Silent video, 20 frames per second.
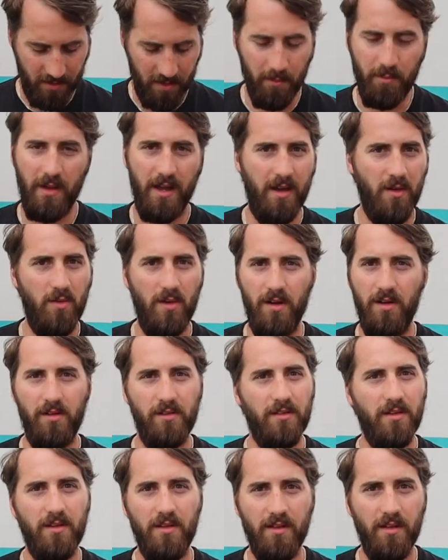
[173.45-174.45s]
A bigger one
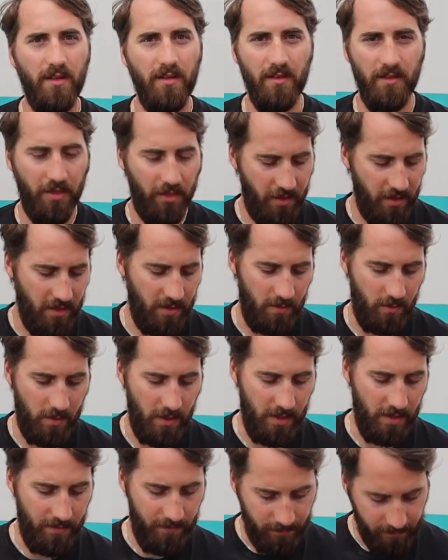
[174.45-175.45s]
or a thinner
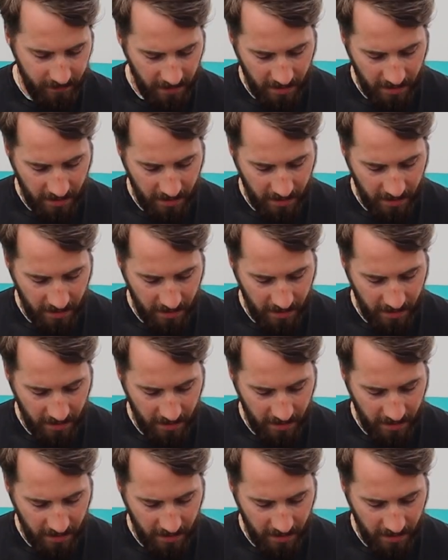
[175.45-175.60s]
one.